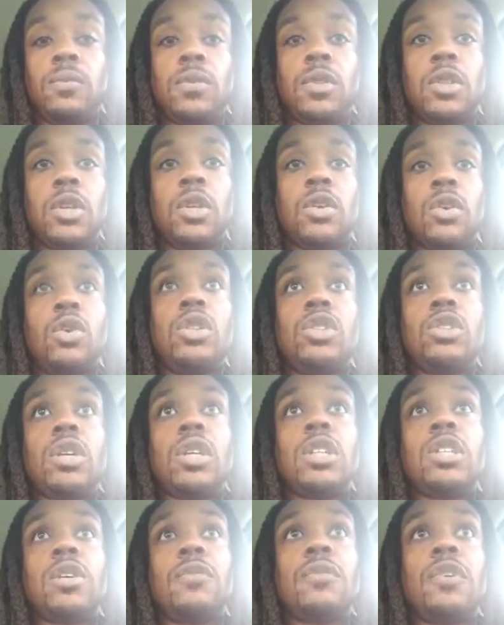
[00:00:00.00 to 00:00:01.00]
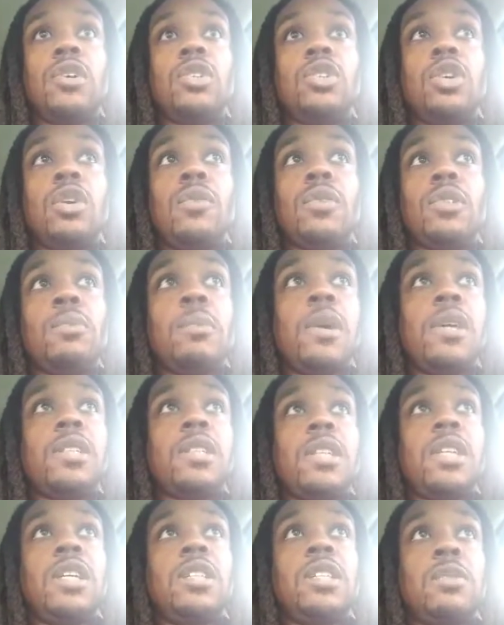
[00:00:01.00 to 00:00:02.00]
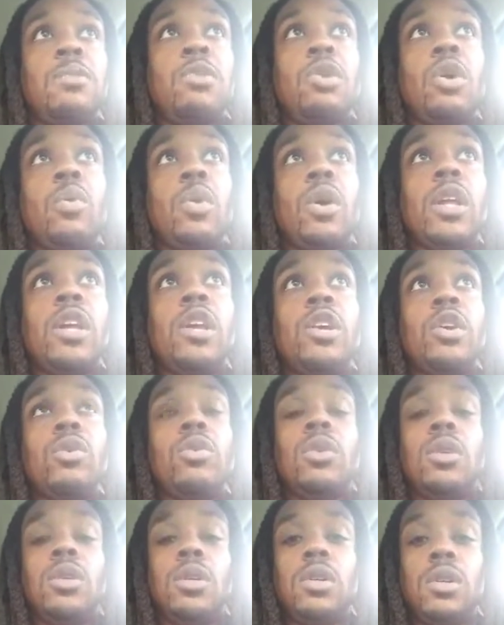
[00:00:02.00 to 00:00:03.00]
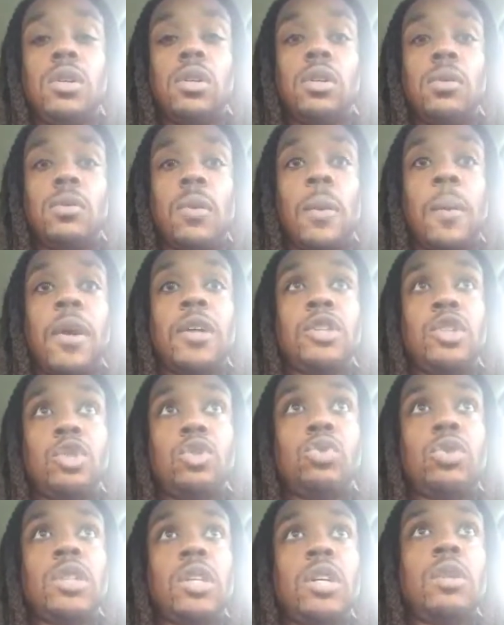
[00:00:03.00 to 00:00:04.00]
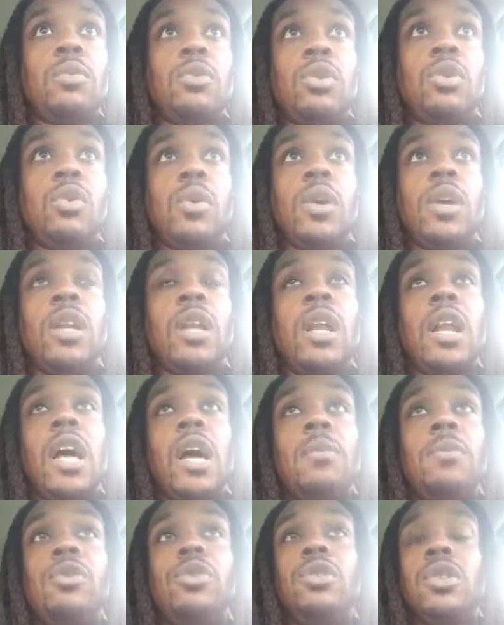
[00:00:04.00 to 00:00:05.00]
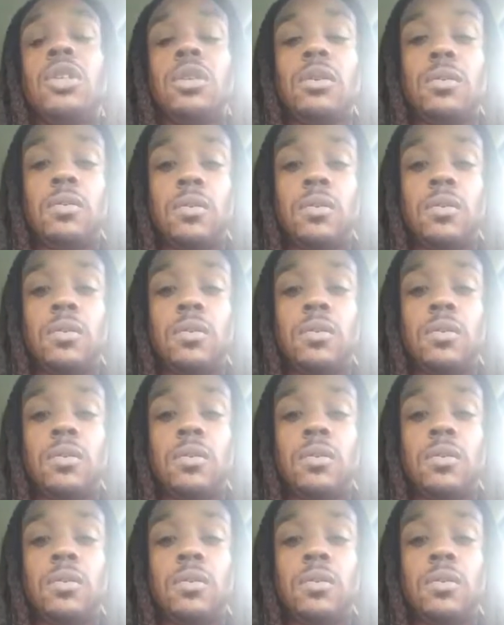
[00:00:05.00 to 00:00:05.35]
So of course you're gonna get your feelings hurt if somebody's saying something you don't want to hear about you, telling them you don't want to hear that loud music.